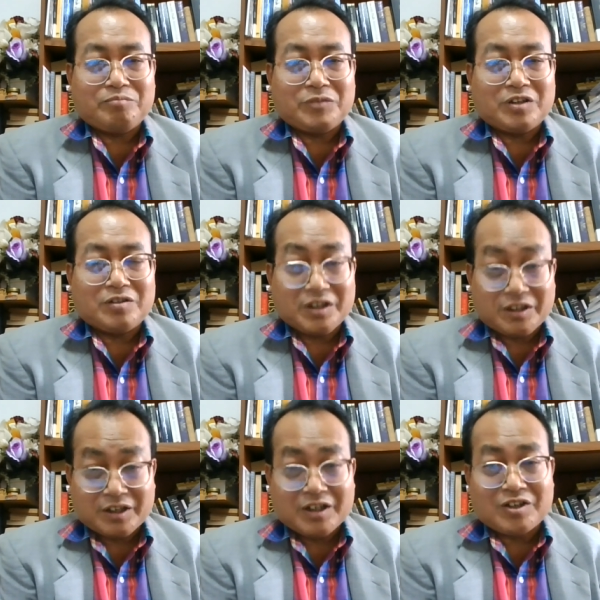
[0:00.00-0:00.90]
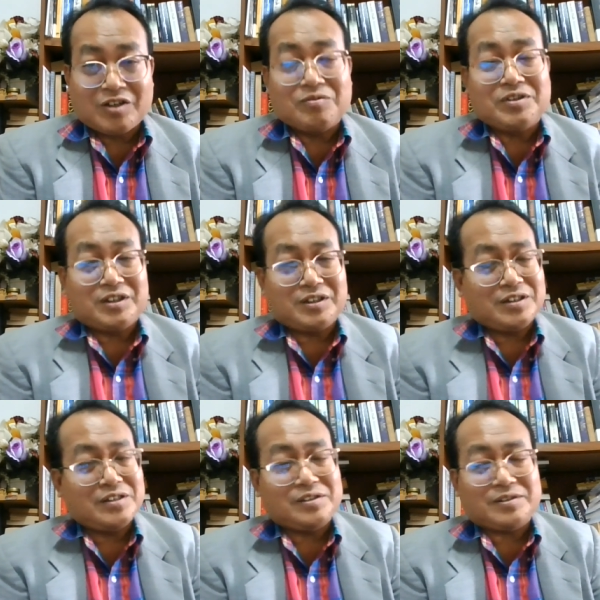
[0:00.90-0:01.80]
you know, international
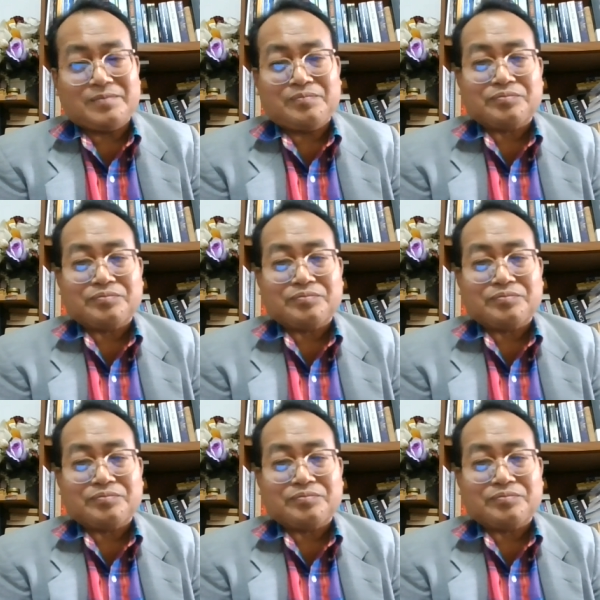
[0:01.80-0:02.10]
visitors.